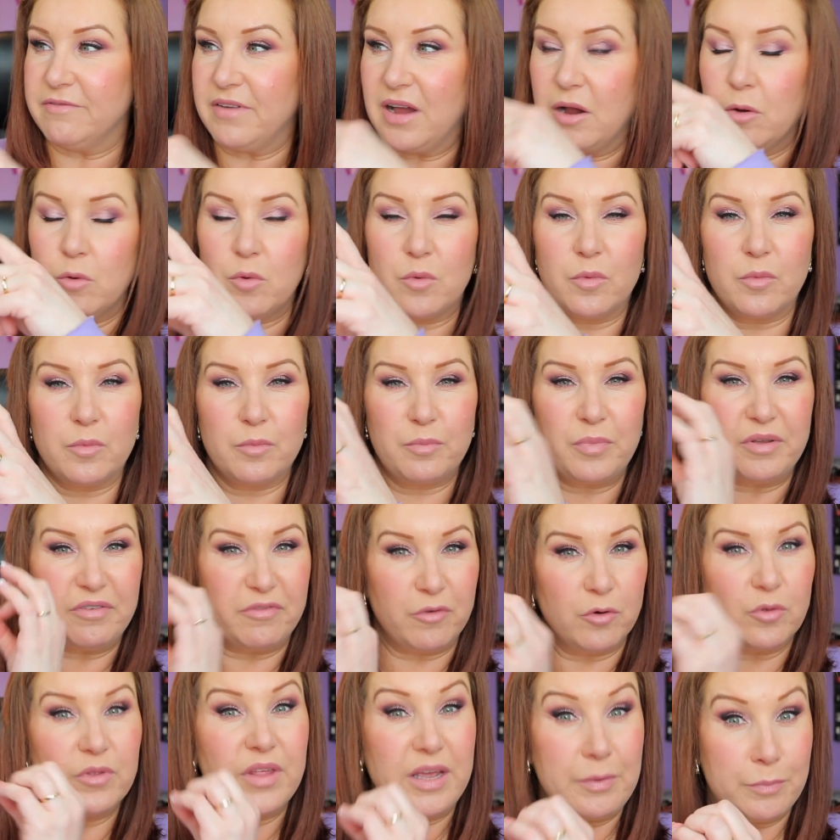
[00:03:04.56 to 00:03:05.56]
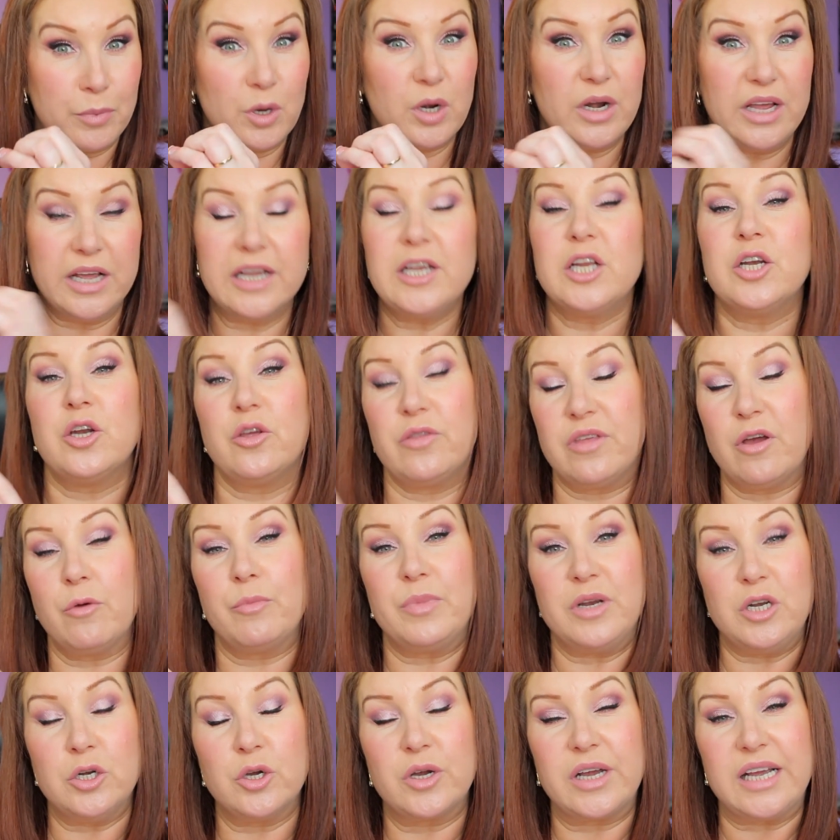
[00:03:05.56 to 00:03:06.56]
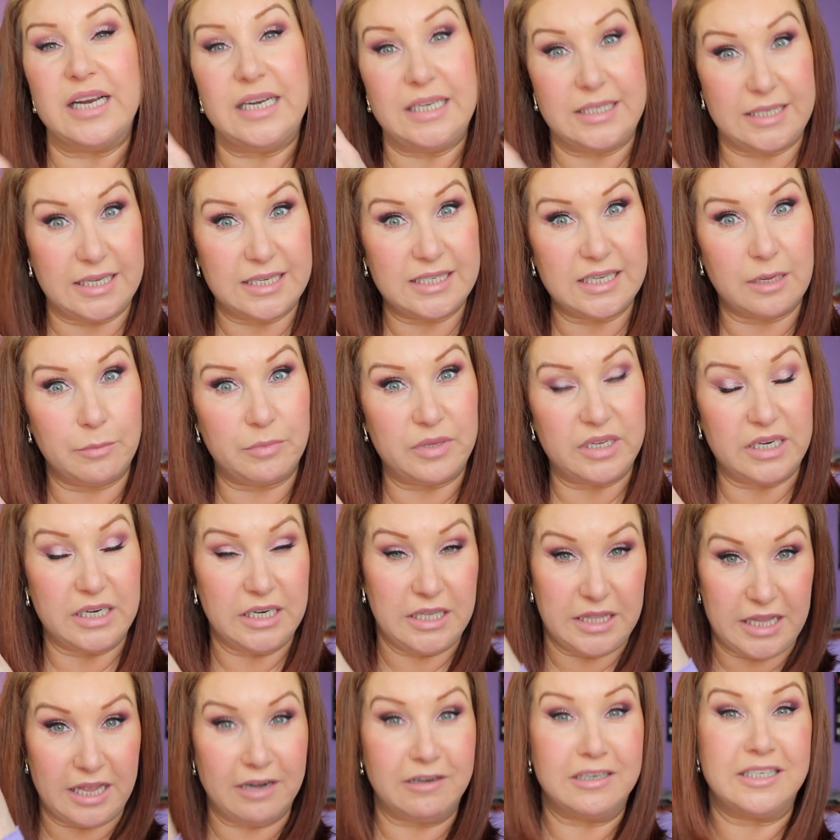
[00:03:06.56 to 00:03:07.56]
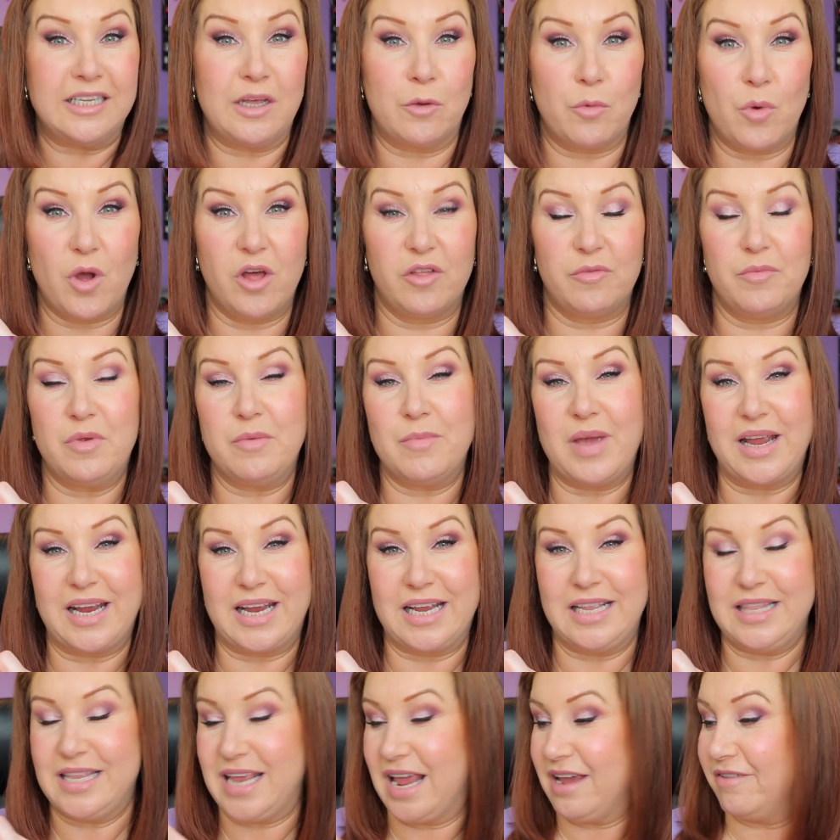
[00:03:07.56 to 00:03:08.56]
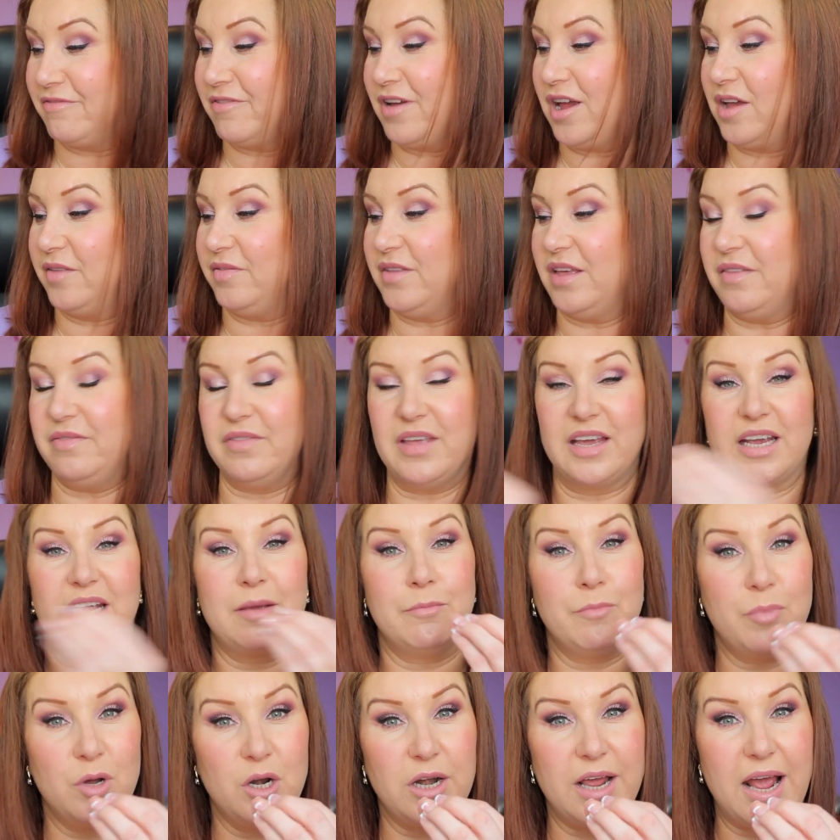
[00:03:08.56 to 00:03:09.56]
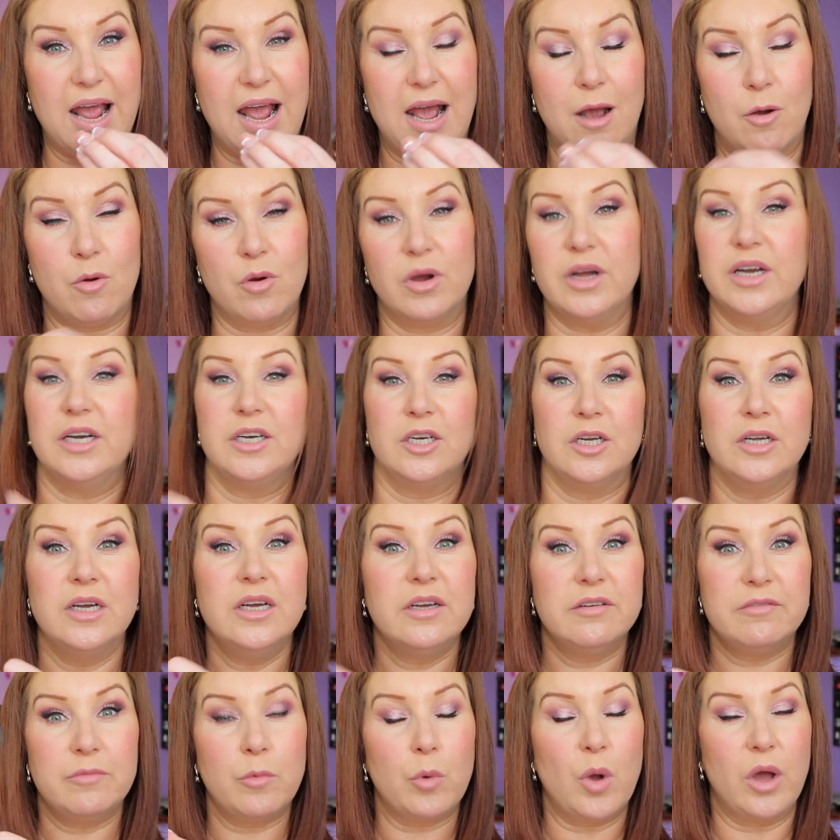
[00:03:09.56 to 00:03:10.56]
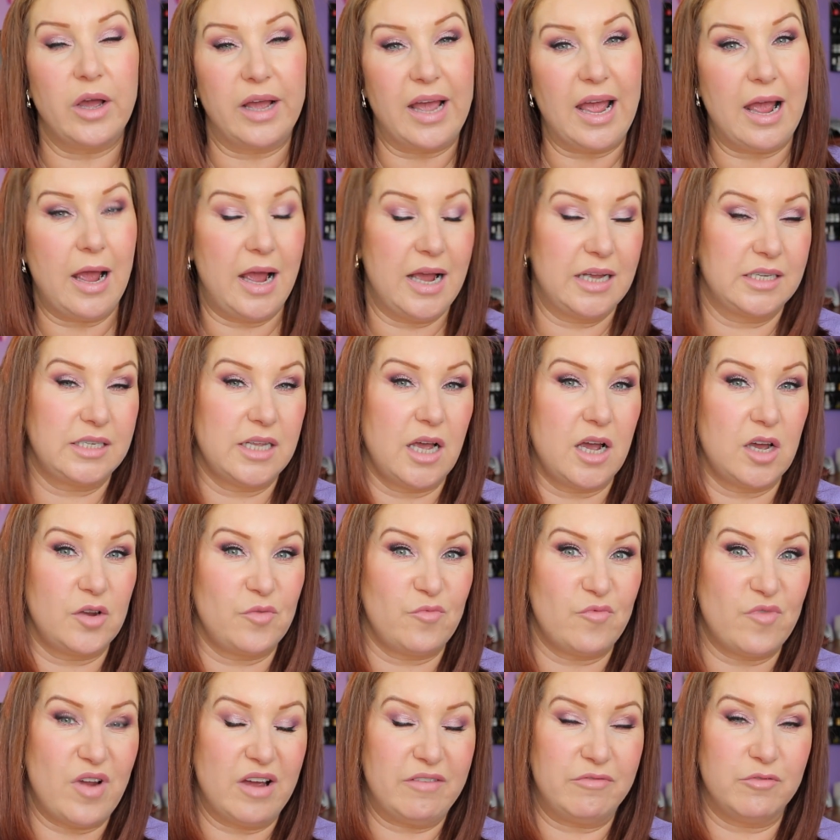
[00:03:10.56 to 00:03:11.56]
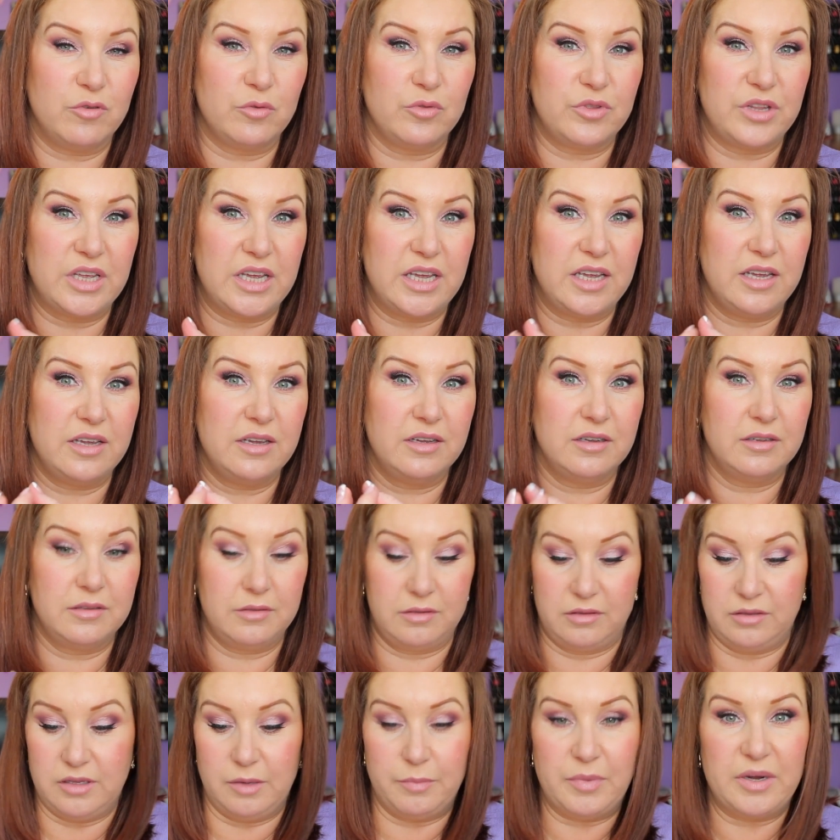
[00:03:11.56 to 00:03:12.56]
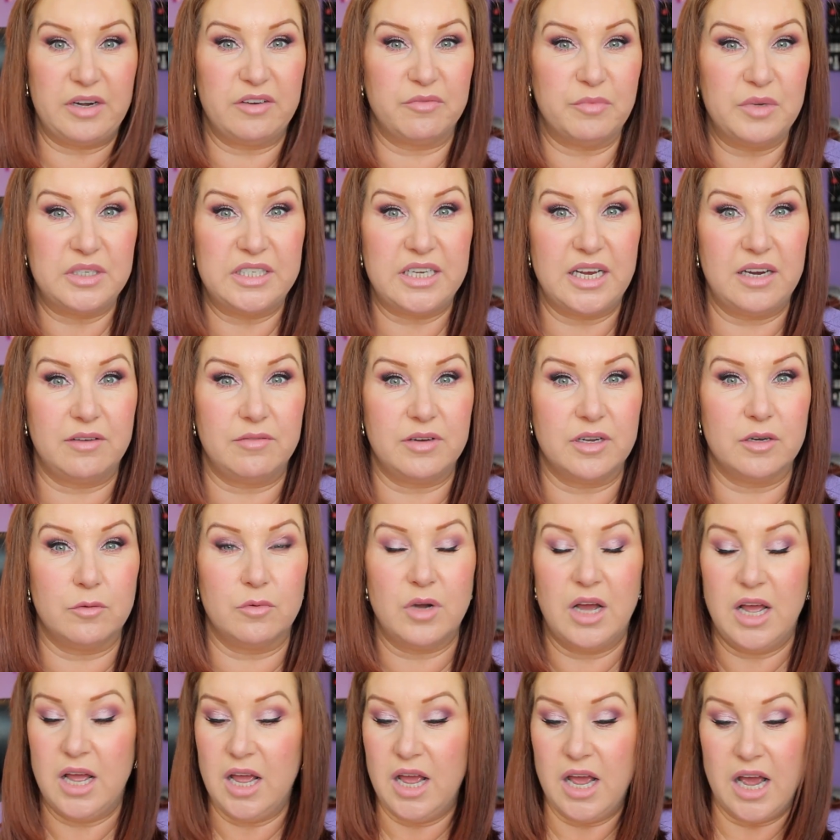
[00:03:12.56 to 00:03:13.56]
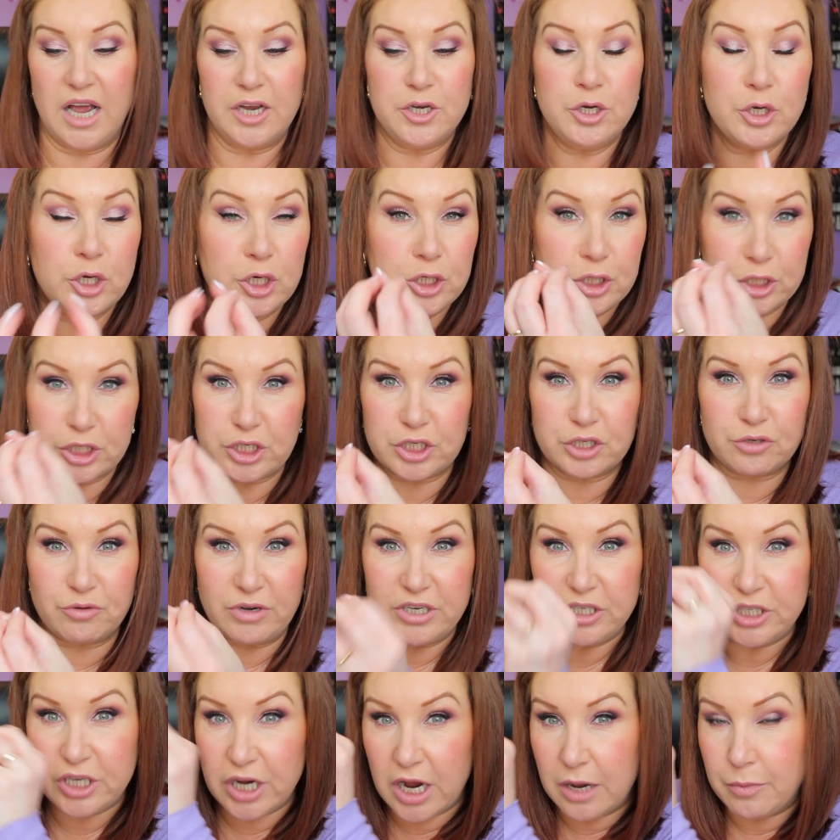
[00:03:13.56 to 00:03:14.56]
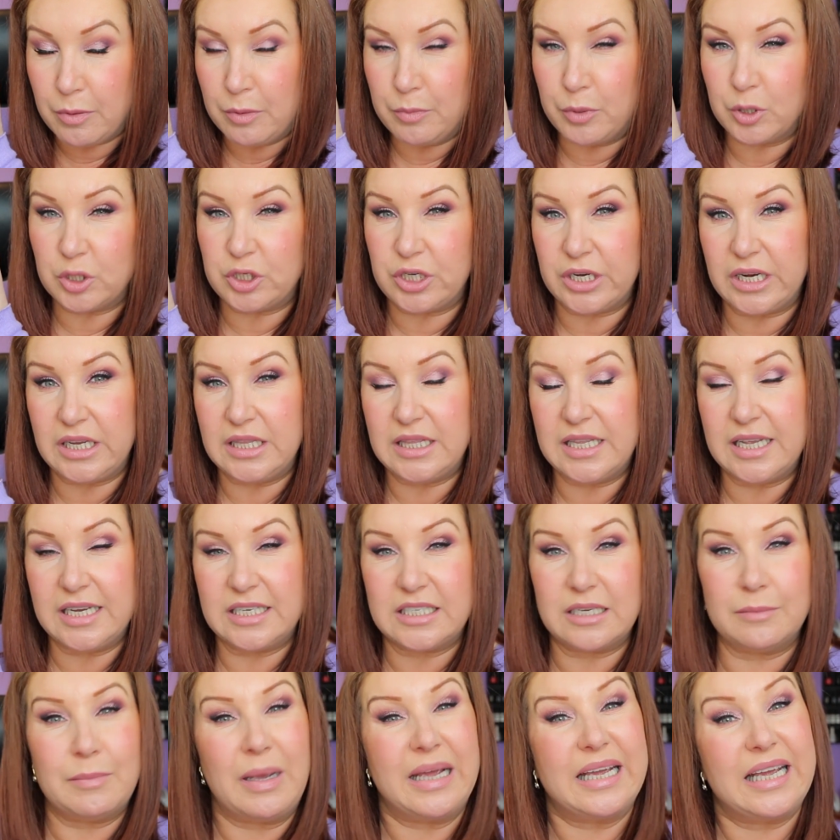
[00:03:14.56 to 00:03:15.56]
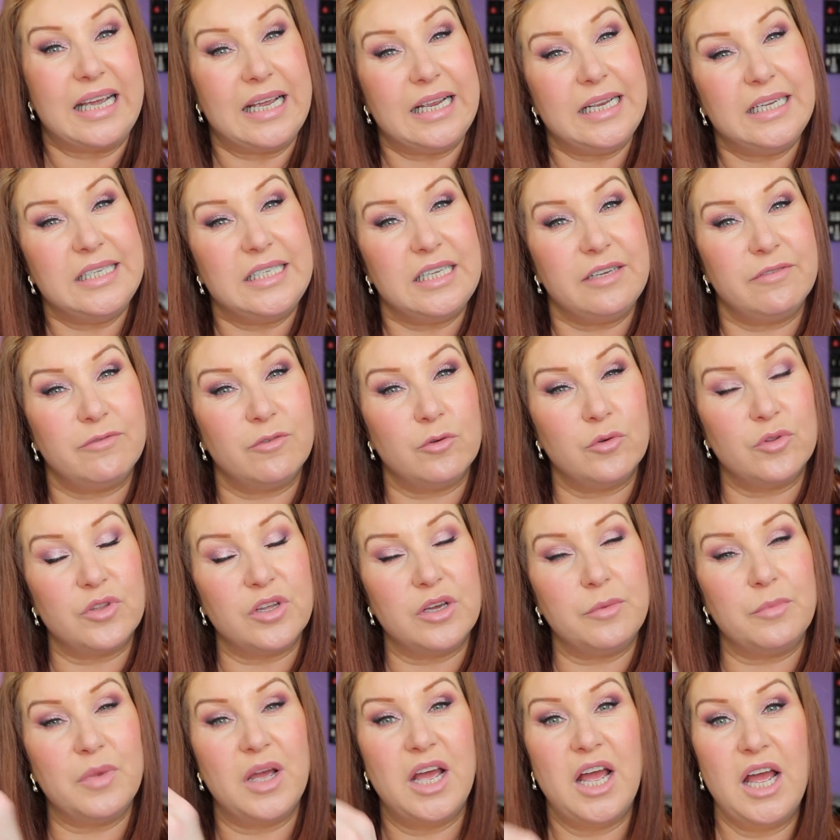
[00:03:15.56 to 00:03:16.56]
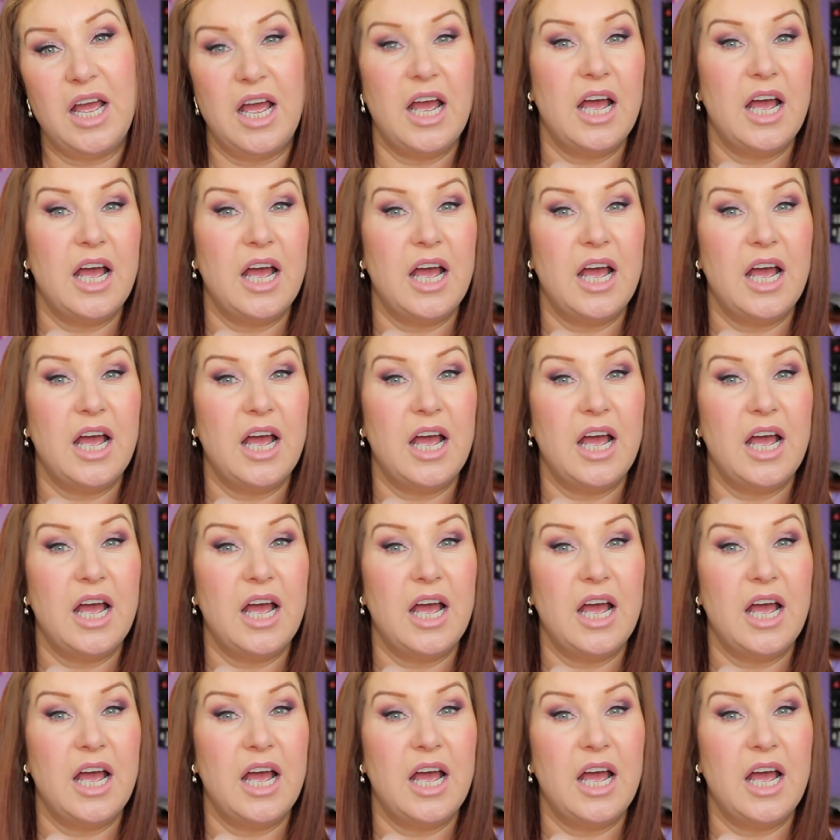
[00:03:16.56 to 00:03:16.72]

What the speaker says: out before they pull it. You know, they'll be looking, is there something in there? Is there worth me making the effort? And then they can pull it out and work out how to unravel the bit of material. And you can just scrunch it up and push it in there to make it easy for them.